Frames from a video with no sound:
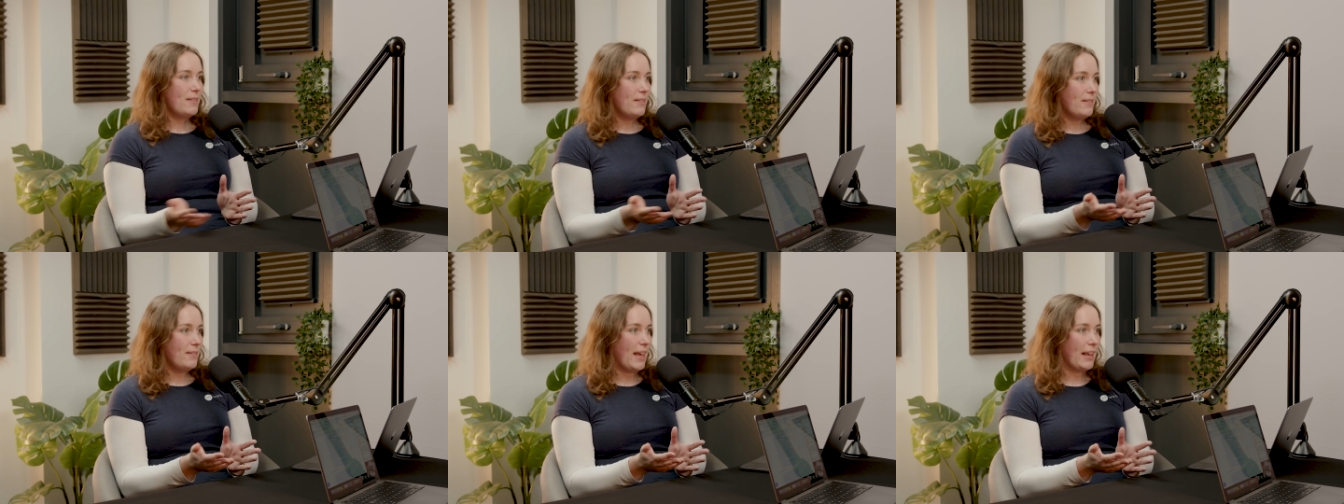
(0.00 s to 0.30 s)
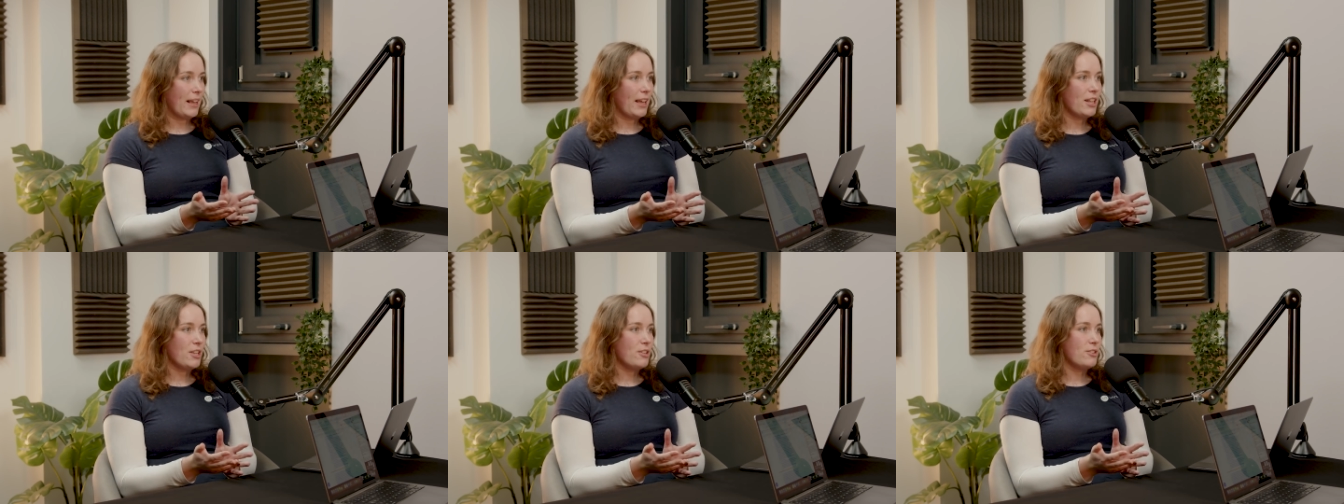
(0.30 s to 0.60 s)

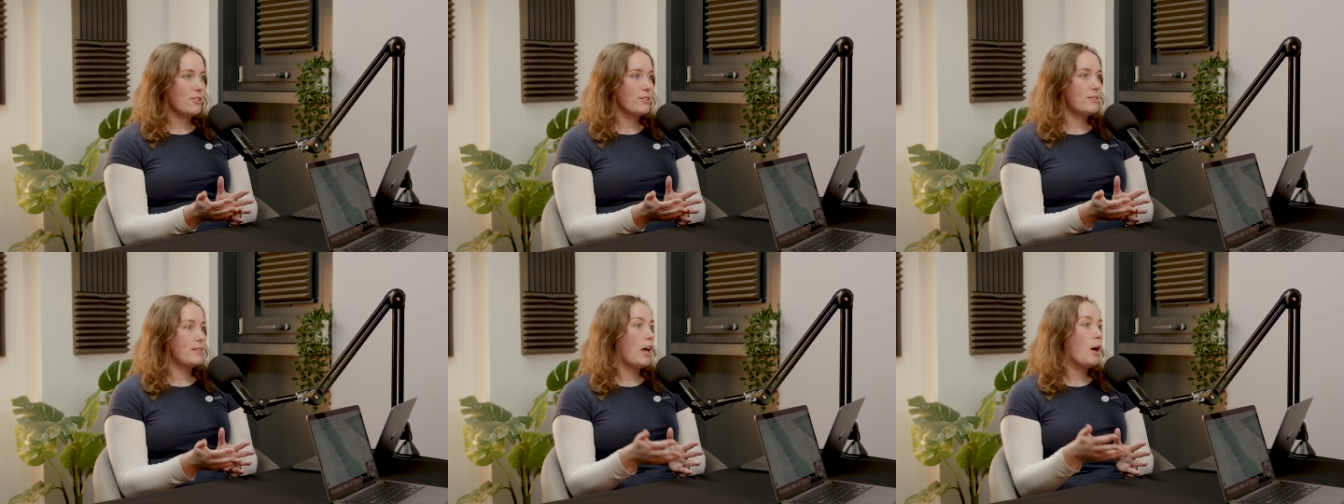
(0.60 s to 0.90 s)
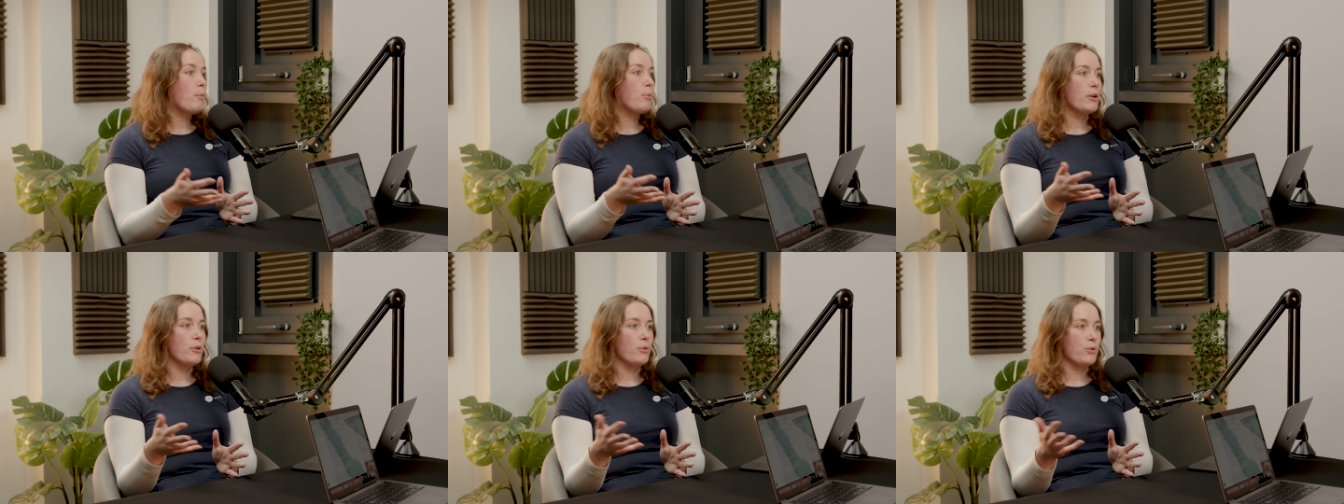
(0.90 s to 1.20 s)
then can you just set
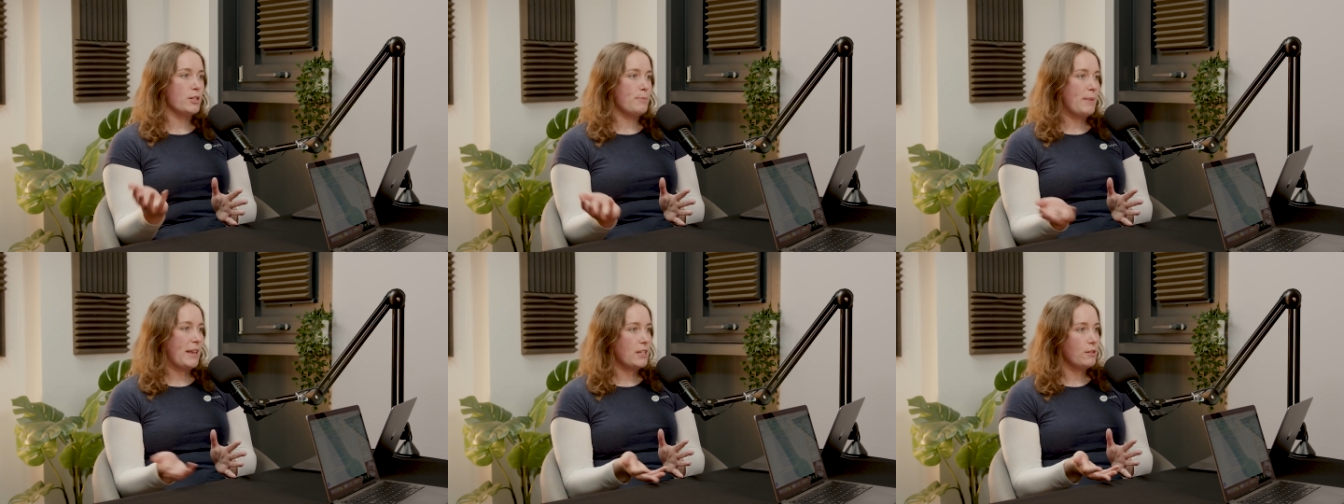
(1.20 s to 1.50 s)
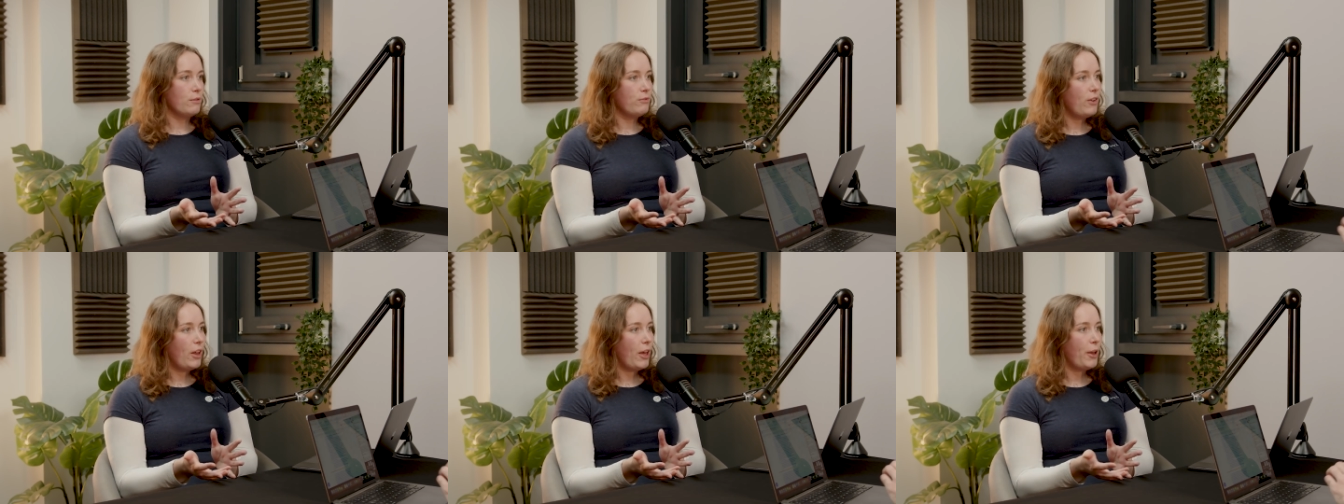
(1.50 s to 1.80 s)
up an
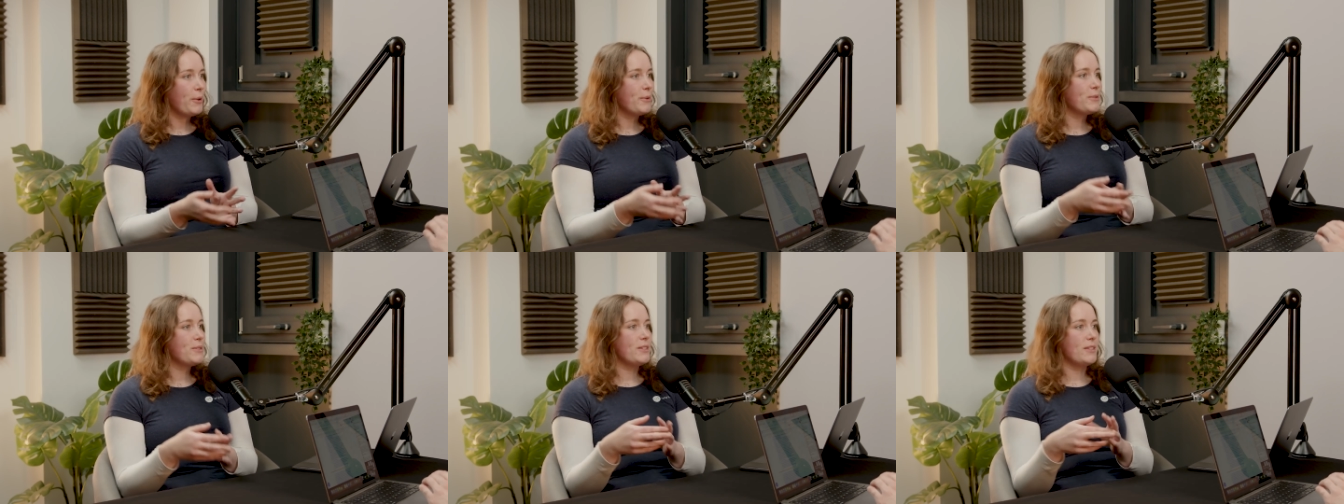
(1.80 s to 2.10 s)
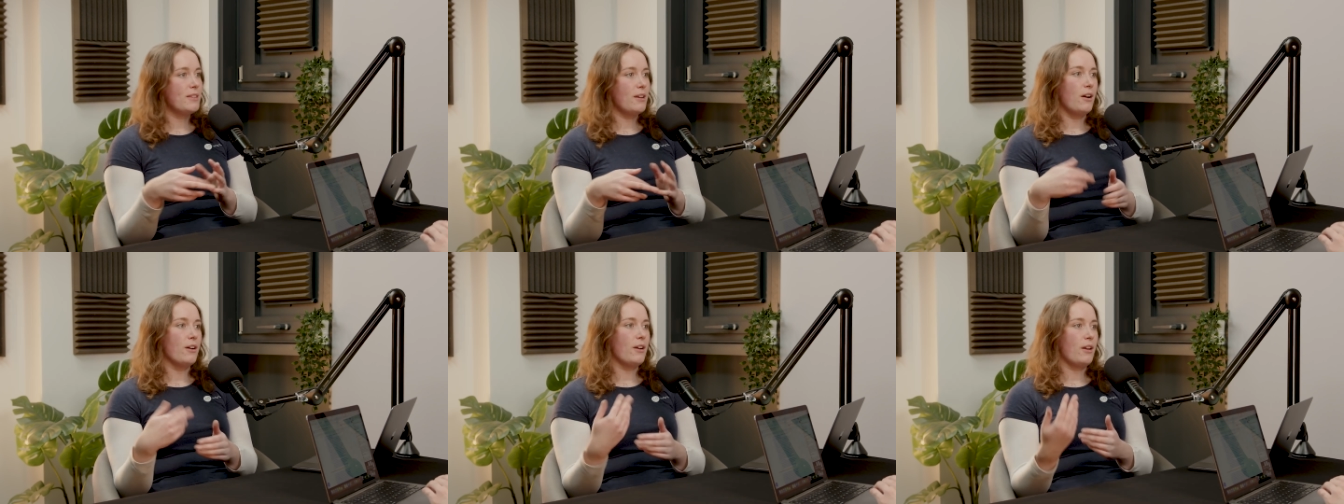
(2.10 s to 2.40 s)
automated flow to
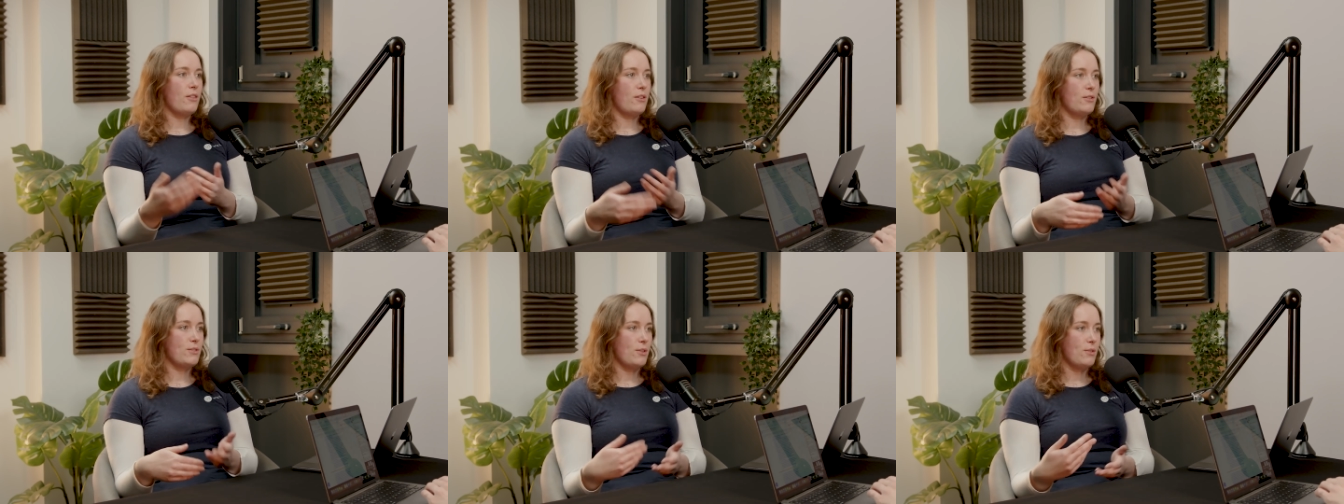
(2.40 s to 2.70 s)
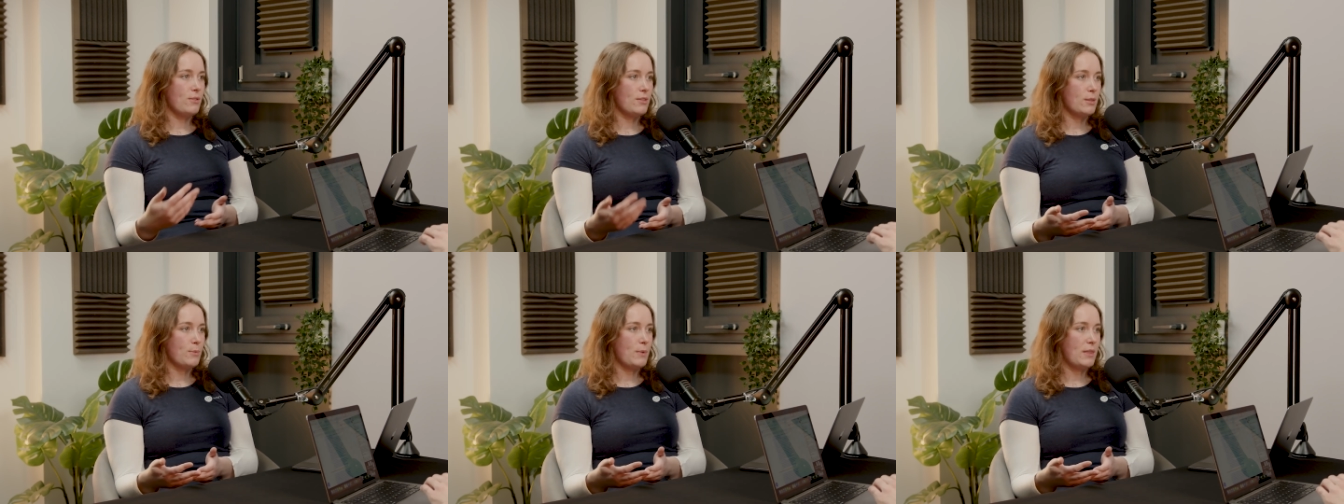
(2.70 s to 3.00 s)
target those
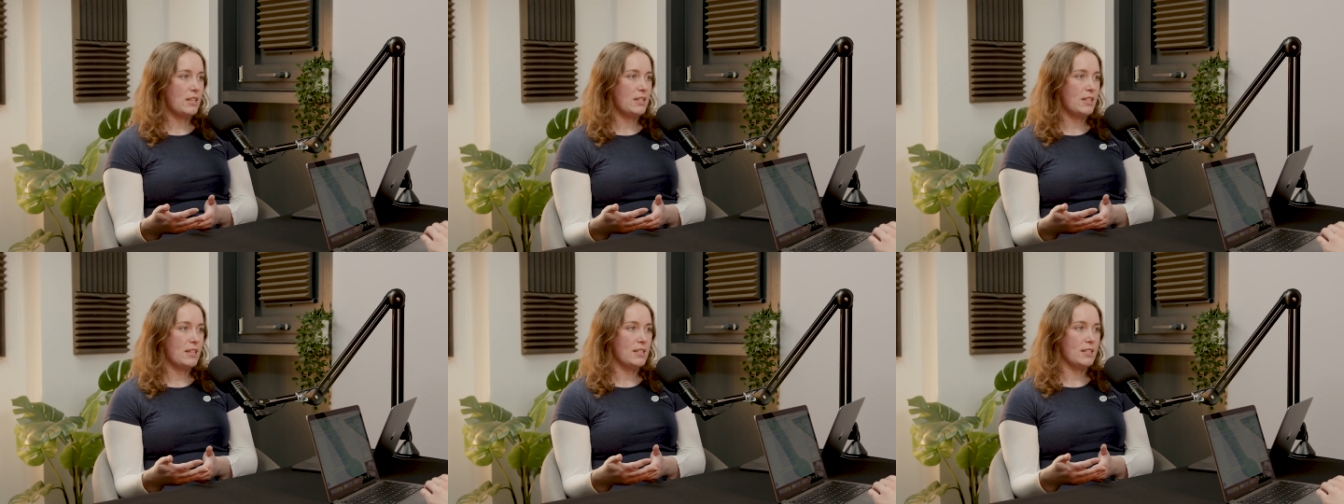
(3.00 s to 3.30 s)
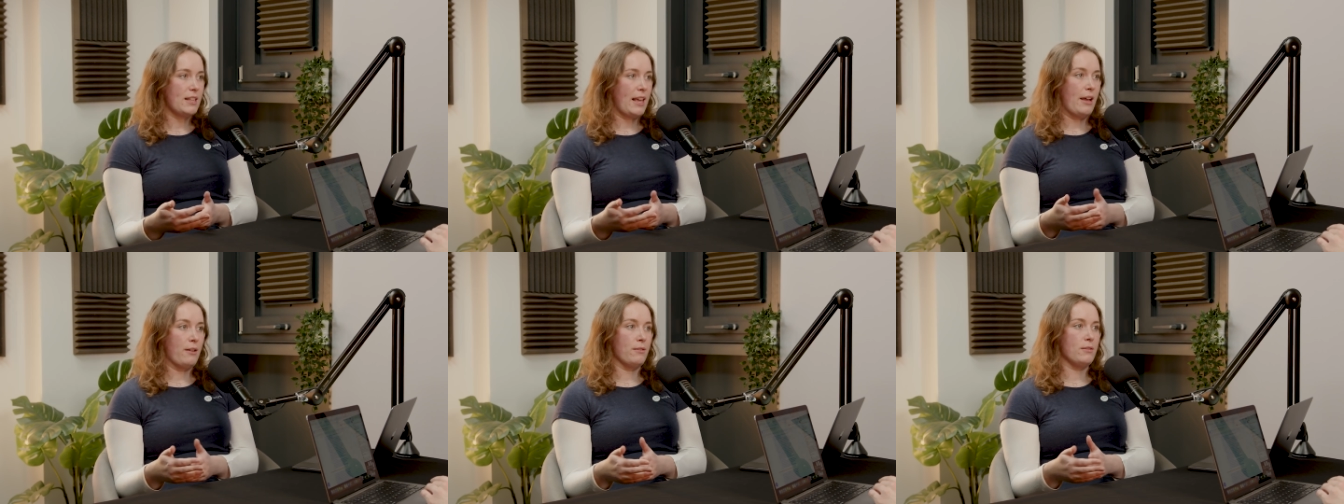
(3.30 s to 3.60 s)
users with a
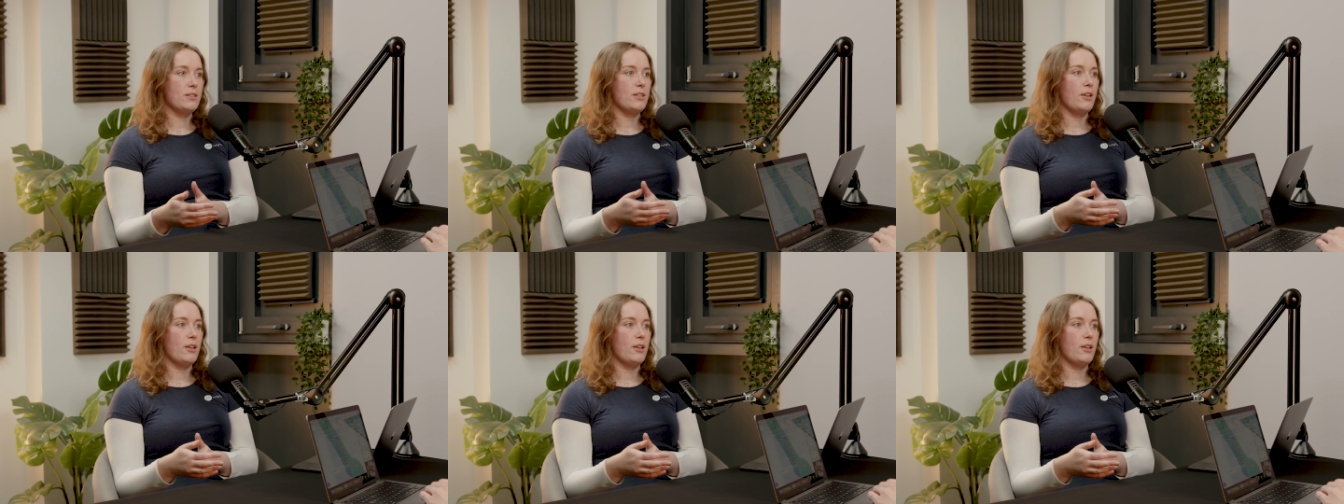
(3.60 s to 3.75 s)
discount?